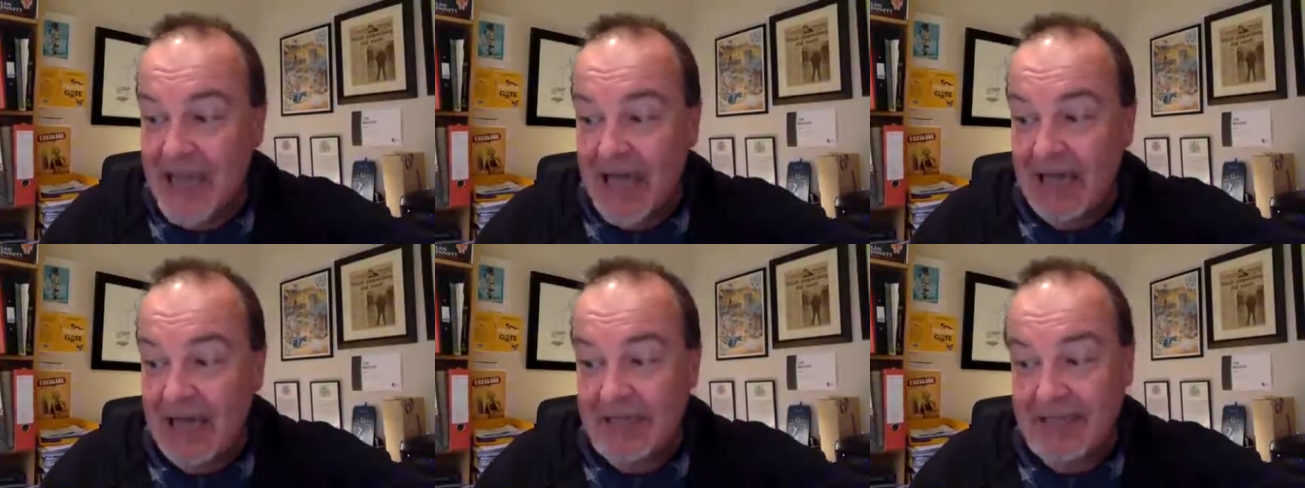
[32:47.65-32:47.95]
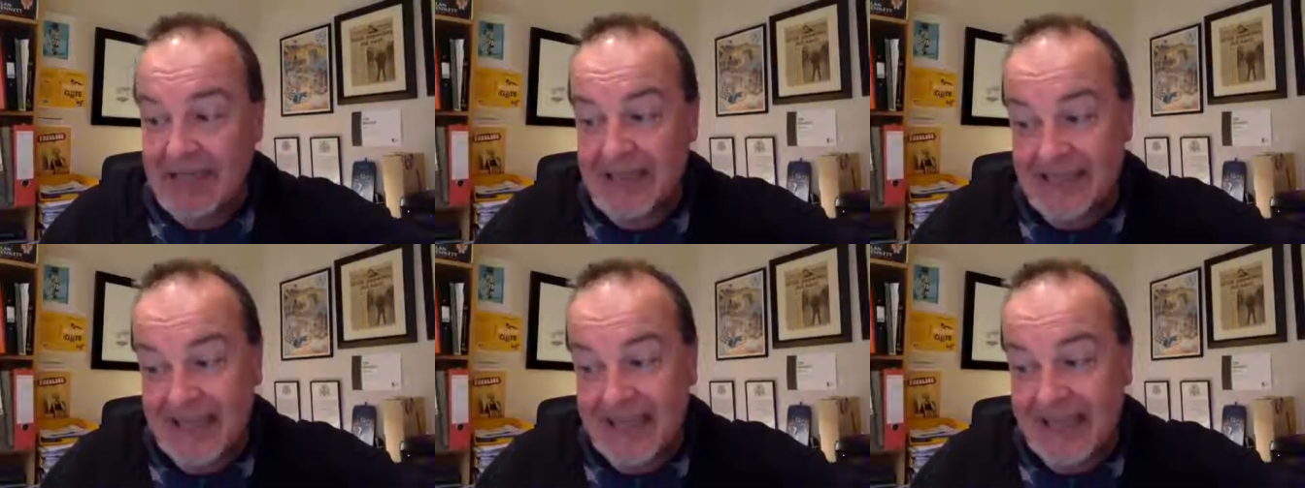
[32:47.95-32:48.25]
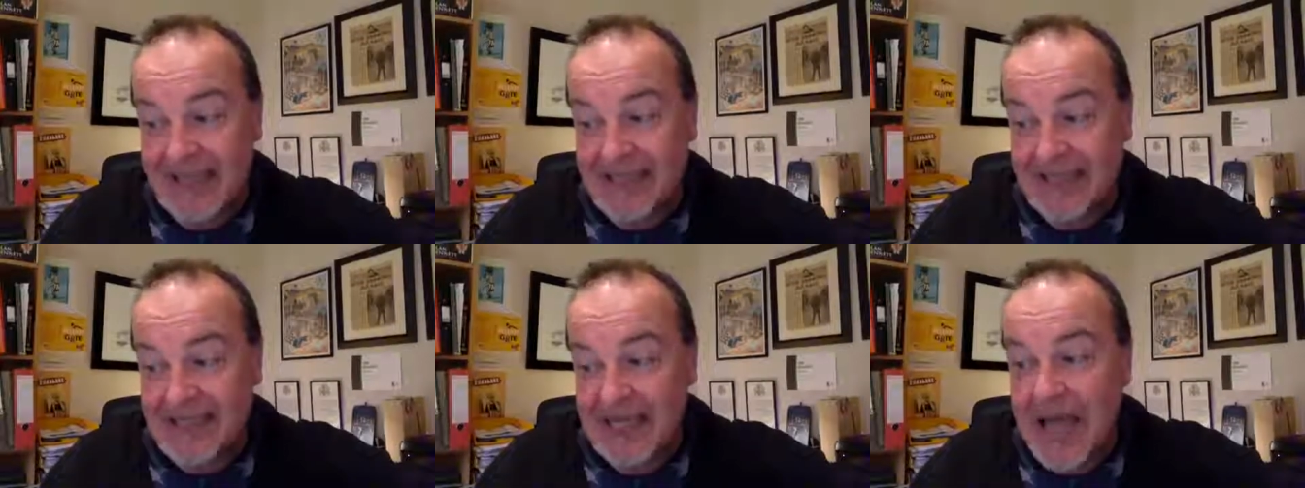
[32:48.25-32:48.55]
and
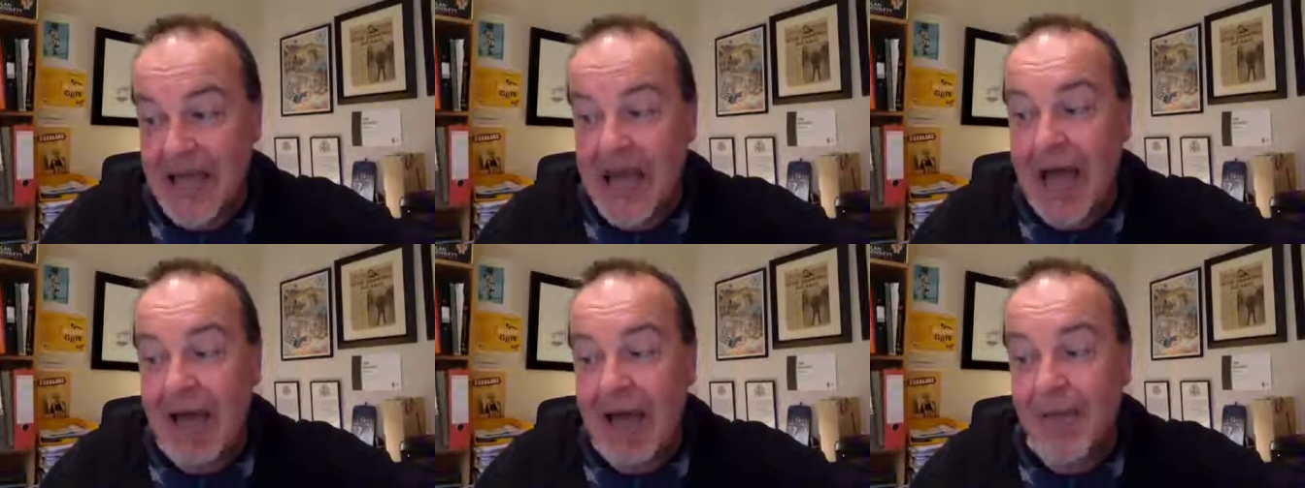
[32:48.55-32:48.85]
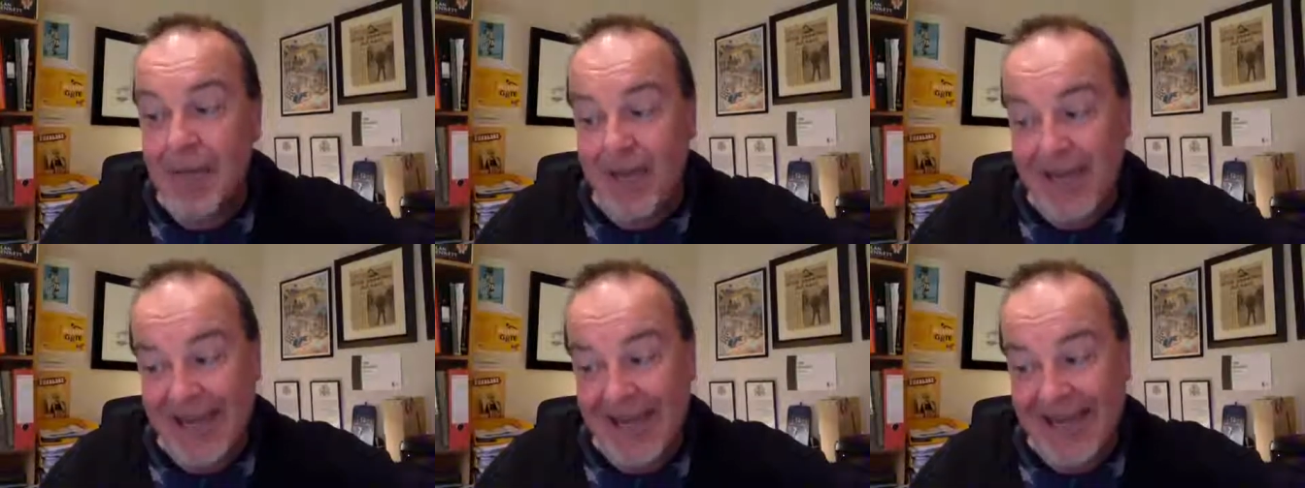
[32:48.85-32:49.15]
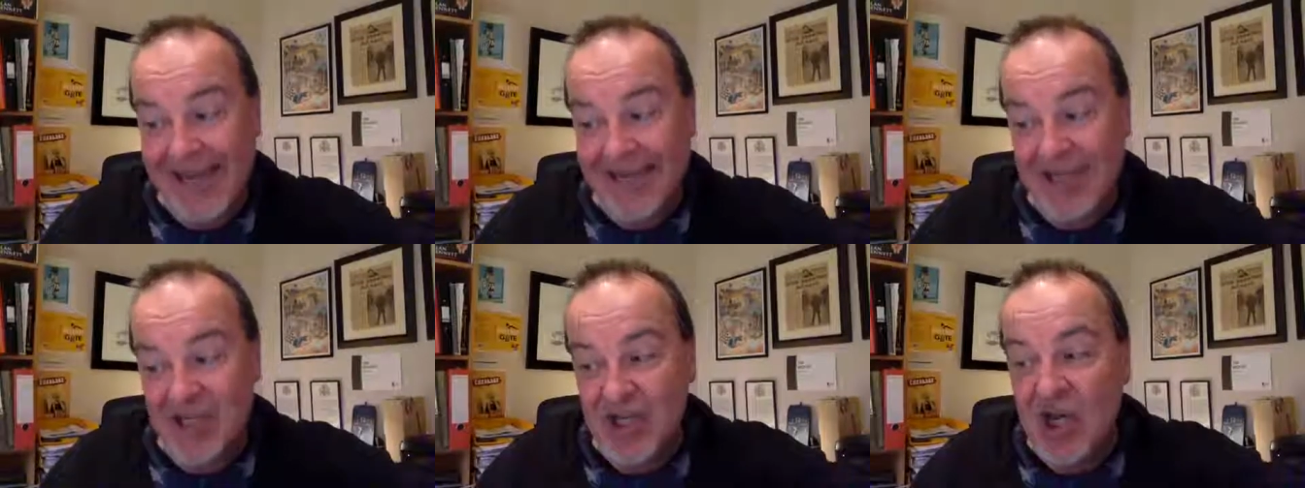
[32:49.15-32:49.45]
contained a
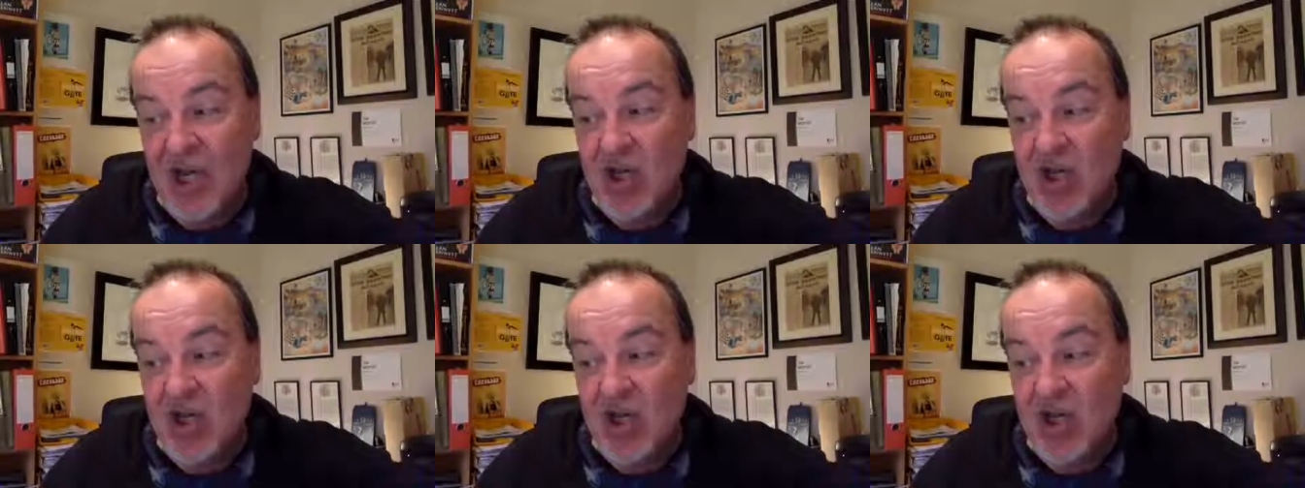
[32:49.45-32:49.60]
beige